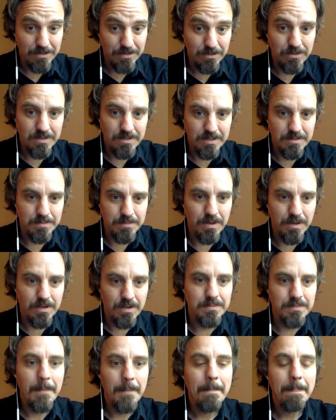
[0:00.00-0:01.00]
at the
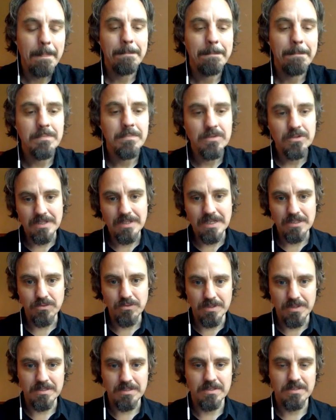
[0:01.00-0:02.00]
bottom. So that's
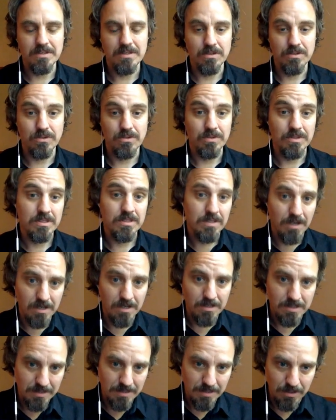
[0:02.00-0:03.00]
where the story
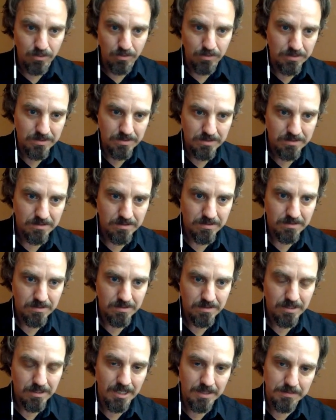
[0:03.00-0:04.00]
starts, and it
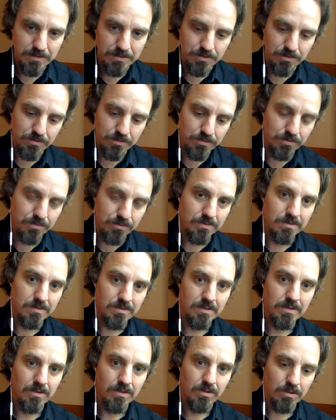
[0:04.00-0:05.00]
climbs through
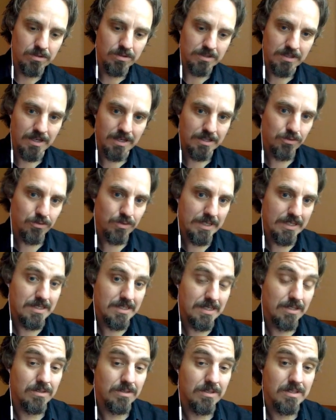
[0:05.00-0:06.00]
all the 9
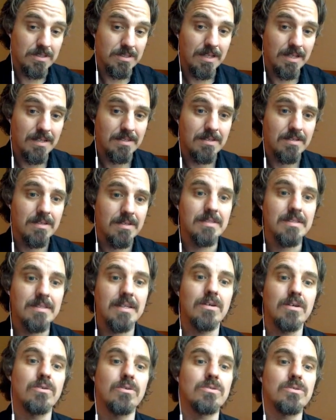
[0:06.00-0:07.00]
rings into the center and
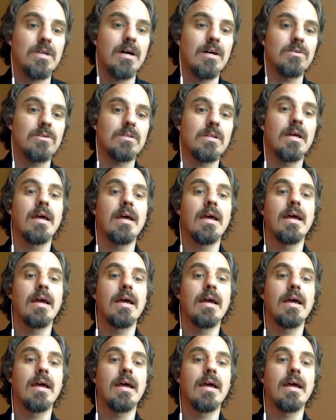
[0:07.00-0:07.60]
then goes out